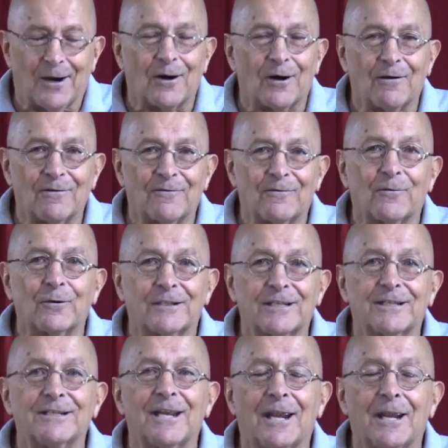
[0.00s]
for
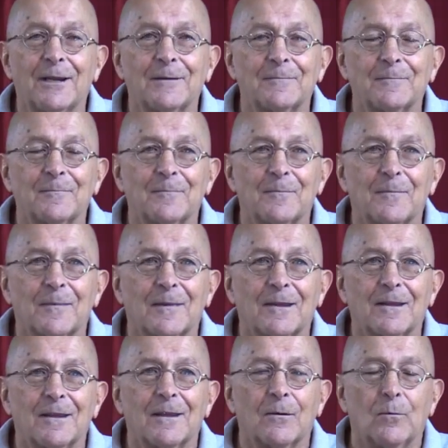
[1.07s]
today.
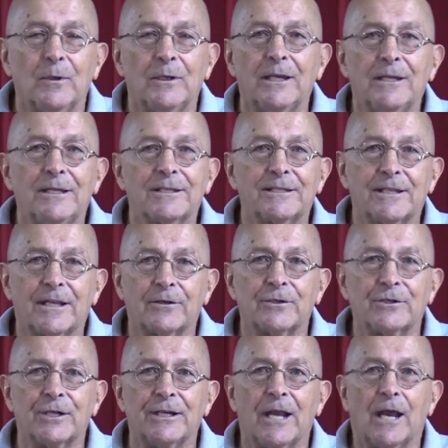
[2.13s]
We need this
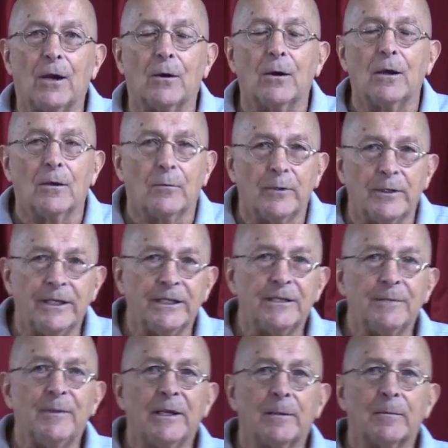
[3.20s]
energy now. We need
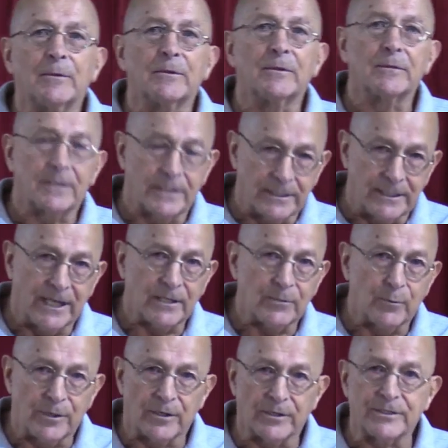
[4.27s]
to be able to
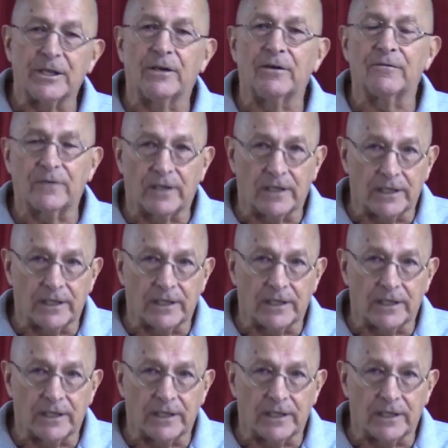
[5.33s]
connect with ourselves